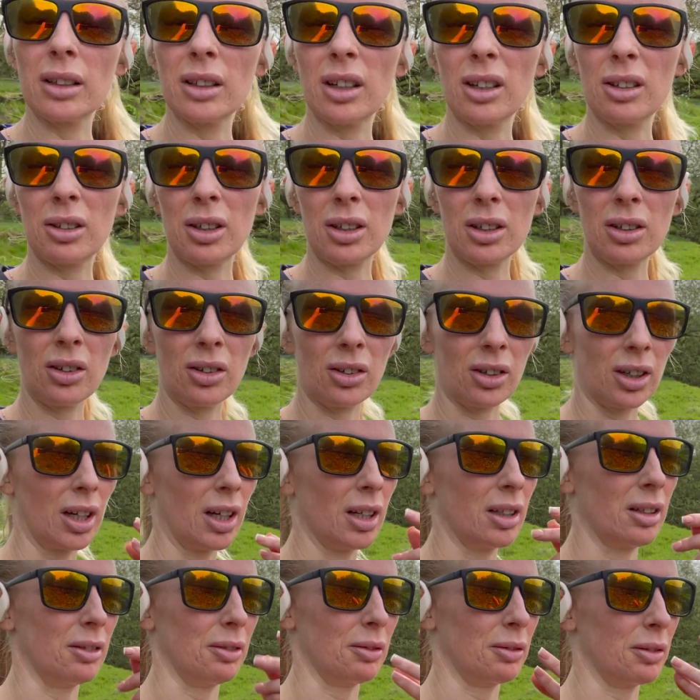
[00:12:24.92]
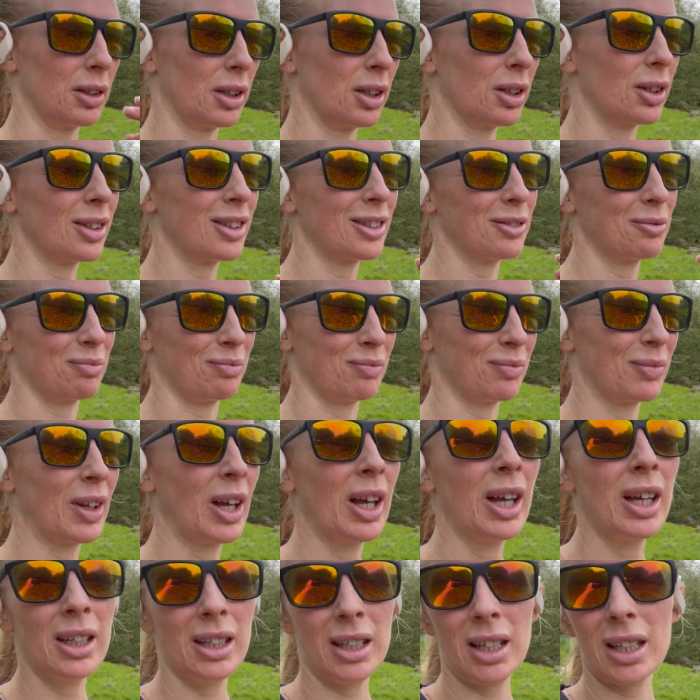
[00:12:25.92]
No, not kind of. You
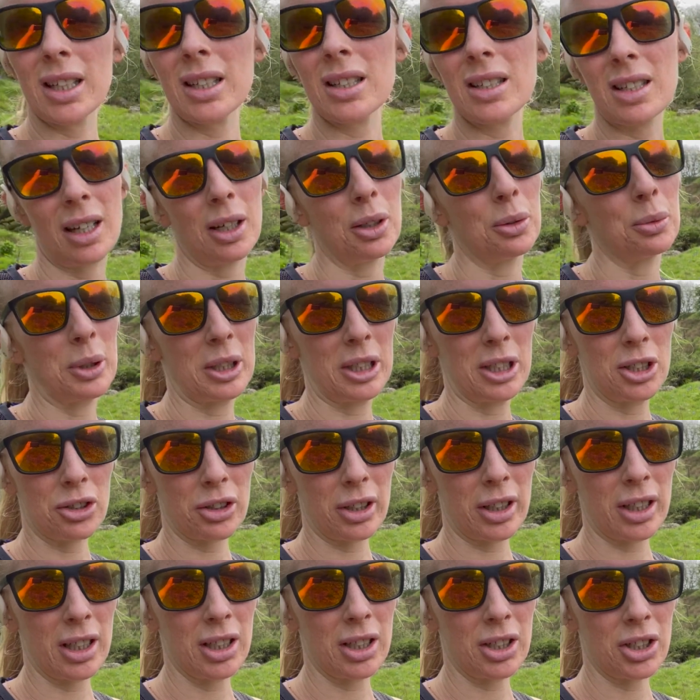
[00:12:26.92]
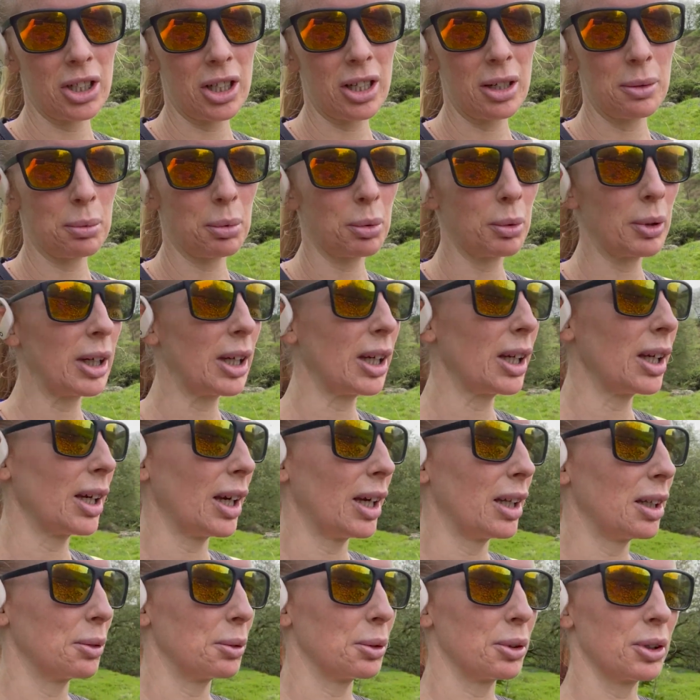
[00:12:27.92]
can tell when you're drinking sheep wee.
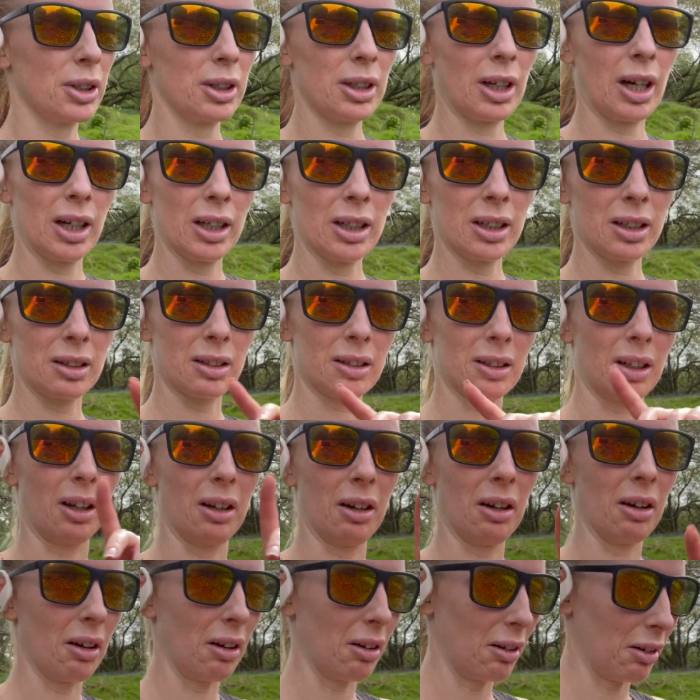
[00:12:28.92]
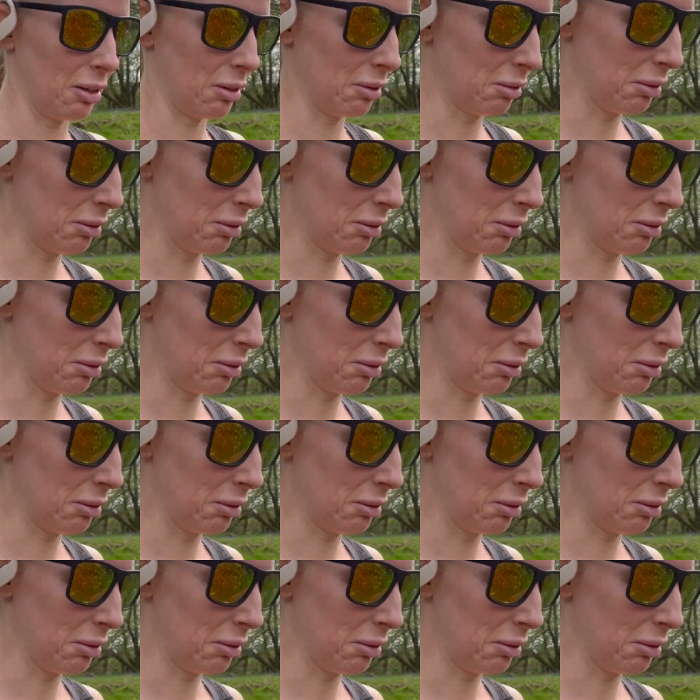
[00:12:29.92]
Anyone that hikes a lot.